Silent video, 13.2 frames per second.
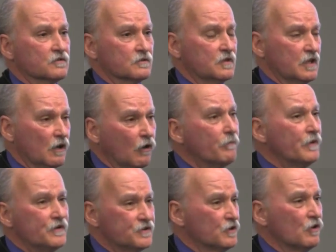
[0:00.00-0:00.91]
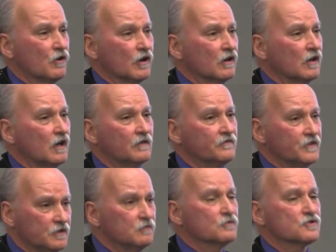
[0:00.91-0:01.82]
through the open door of
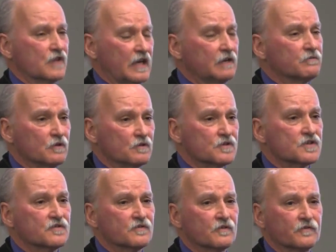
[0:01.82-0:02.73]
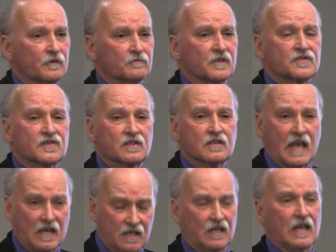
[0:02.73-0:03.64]
the new trade routes from the
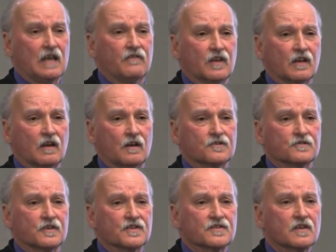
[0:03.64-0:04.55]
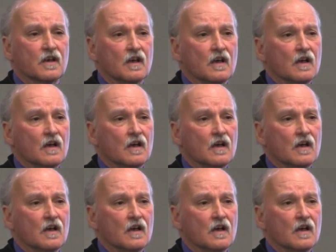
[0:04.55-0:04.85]
Scandinavian countries,